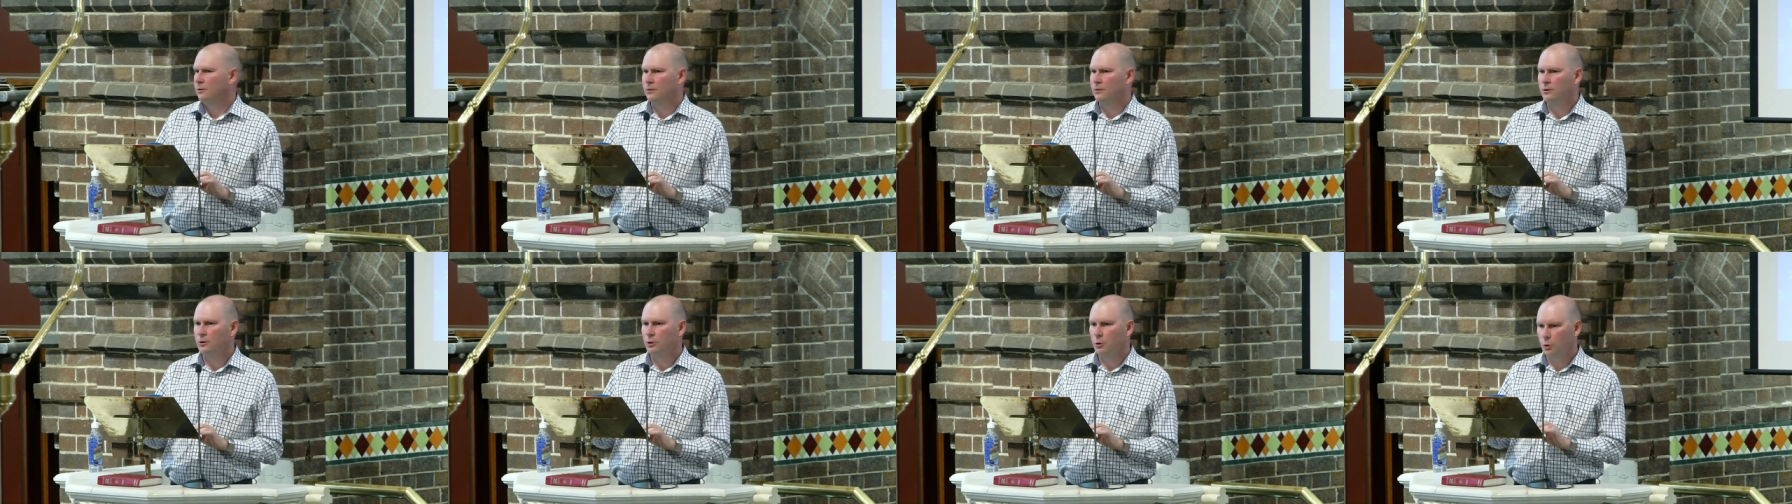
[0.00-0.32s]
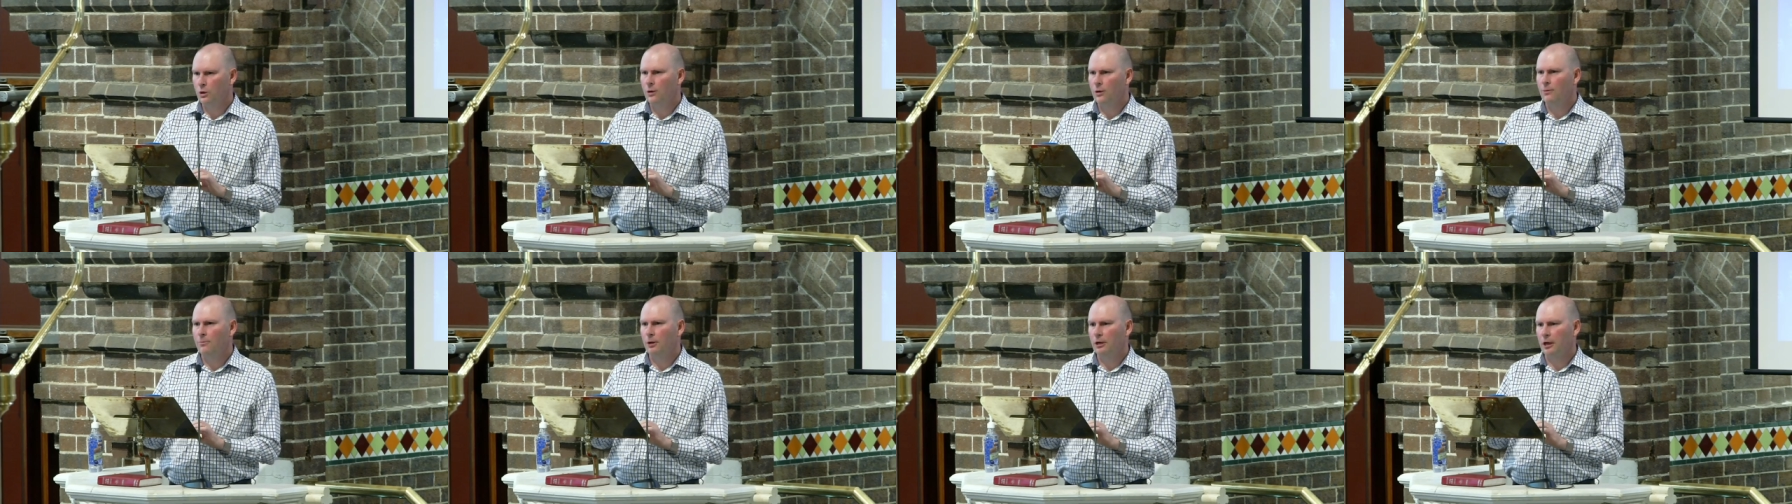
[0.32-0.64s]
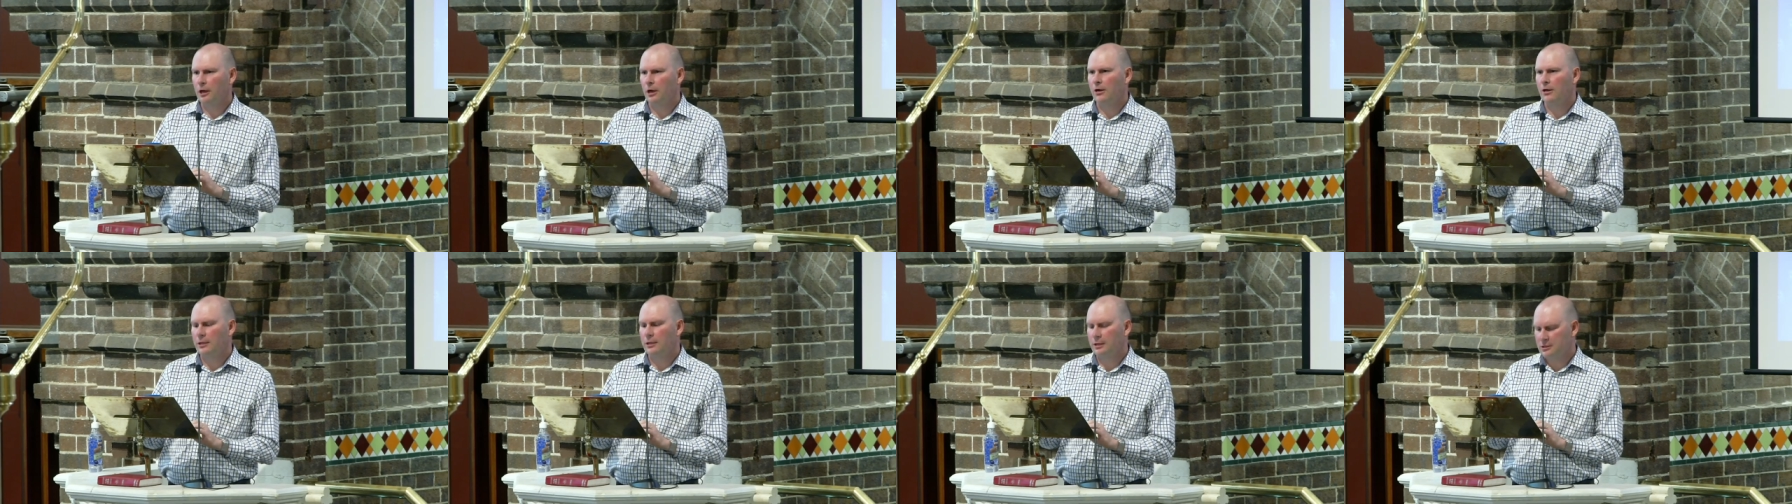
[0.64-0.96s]
who am I going
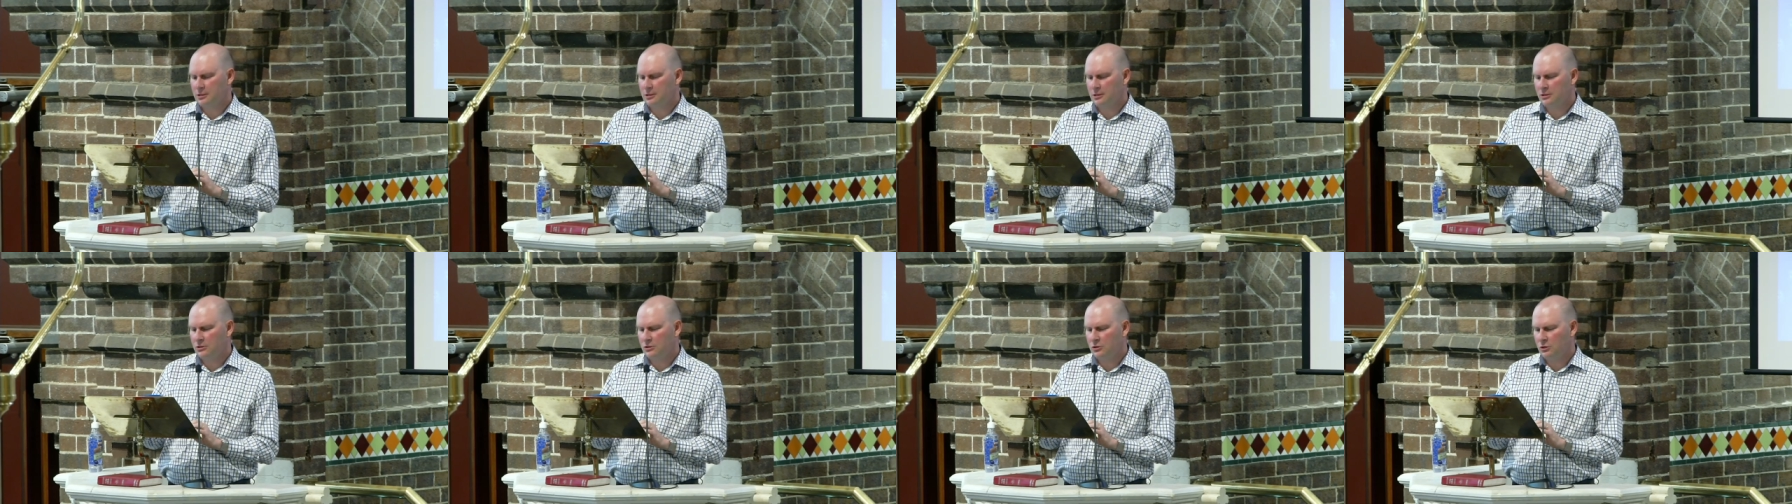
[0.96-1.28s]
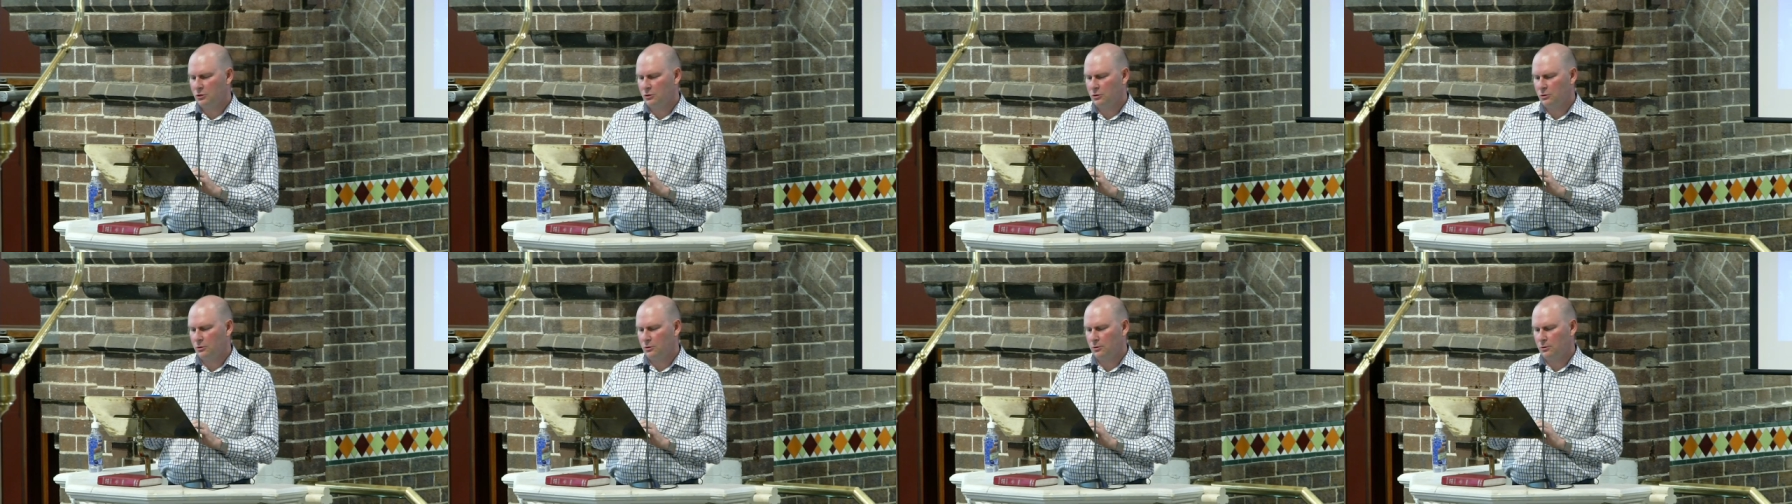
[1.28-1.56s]
to listen to?